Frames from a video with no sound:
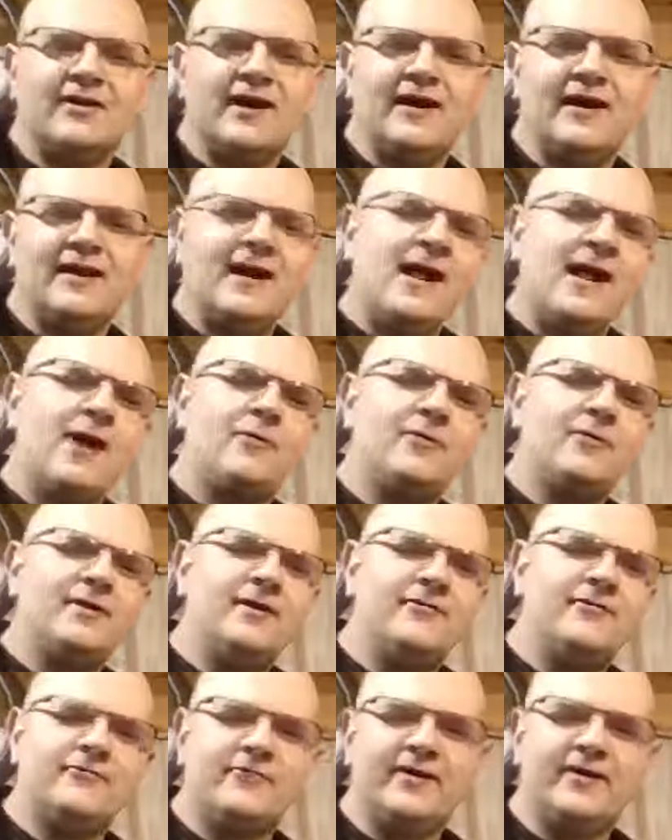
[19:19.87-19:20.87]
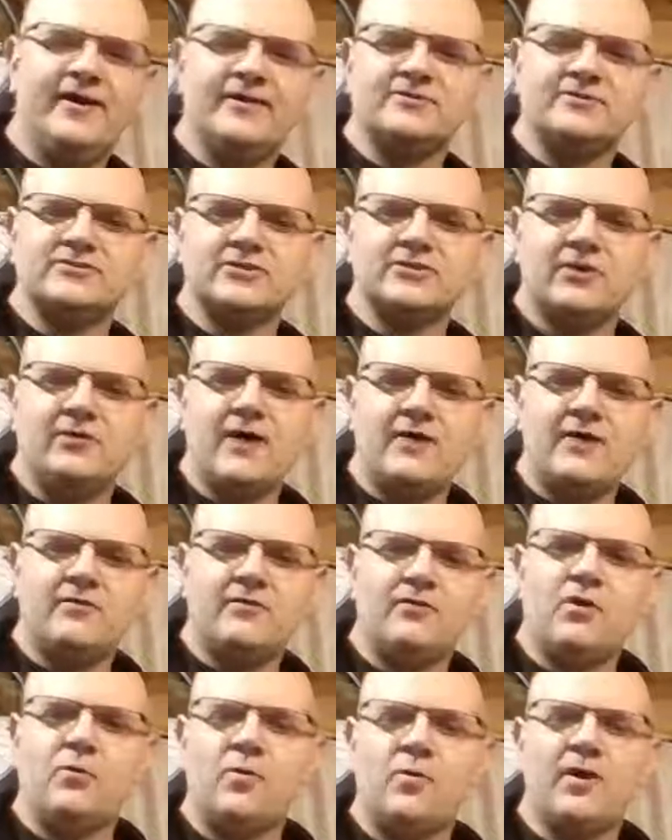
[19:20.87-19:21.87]
I had an hour difference. So I don't
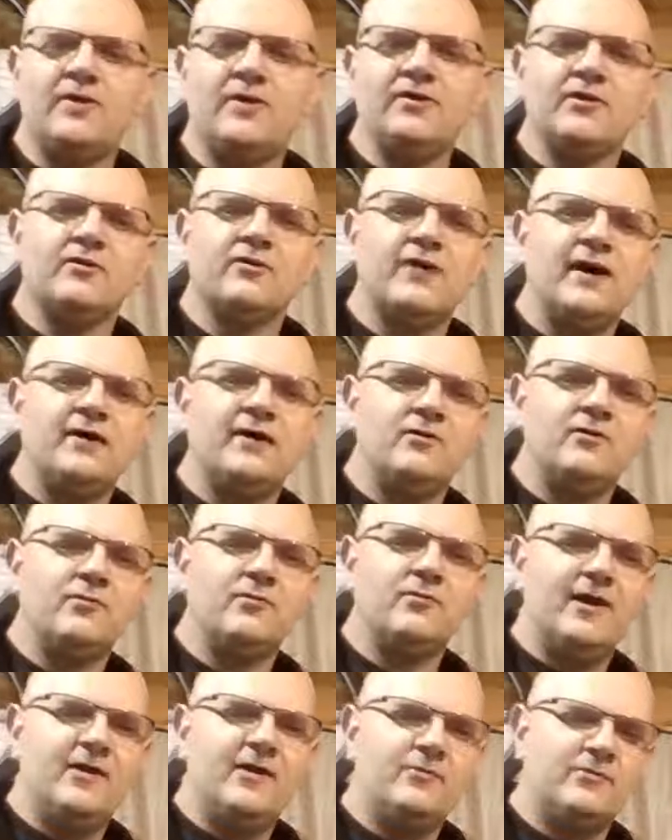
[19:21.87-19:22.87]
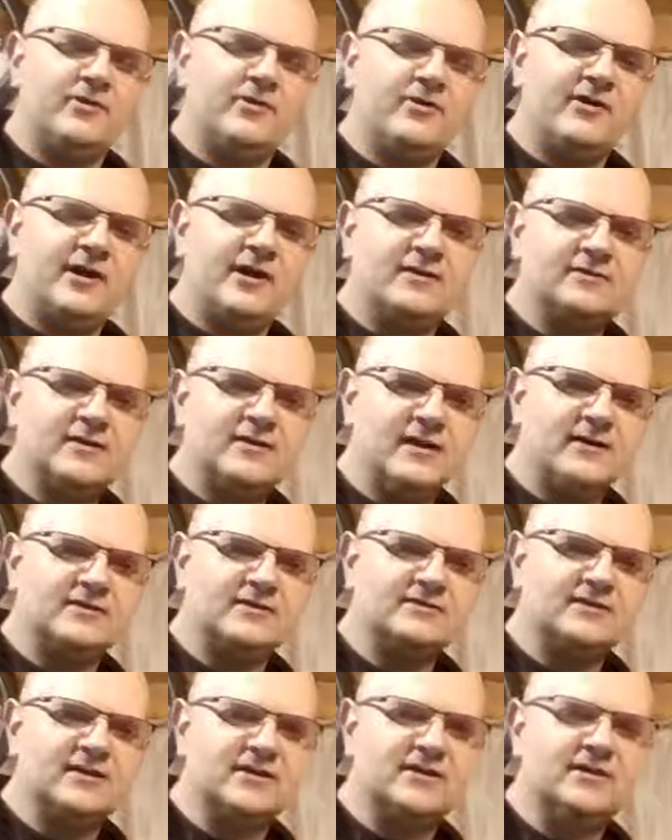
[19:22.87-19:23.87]
know where you're at all the way out where you're at in
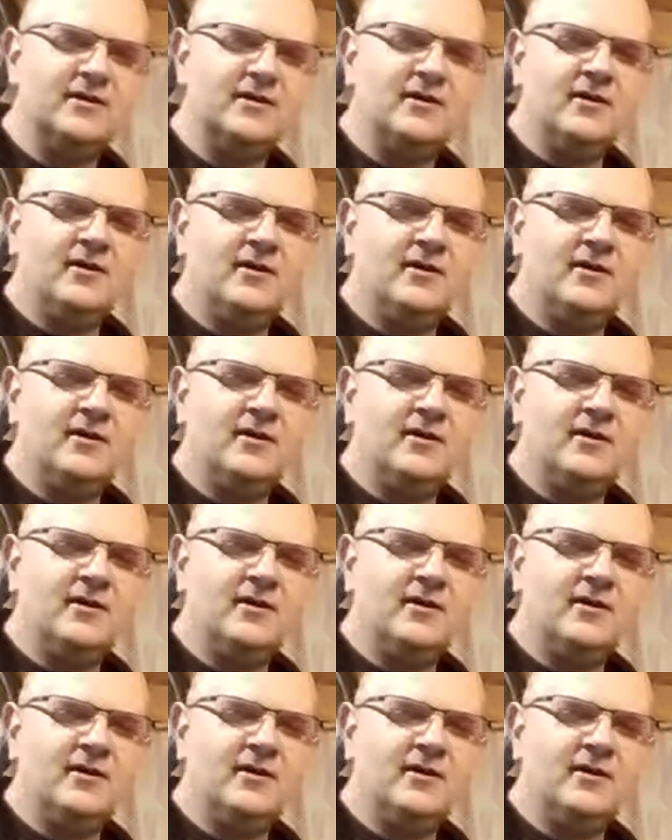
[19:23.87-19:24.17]
Tennessee.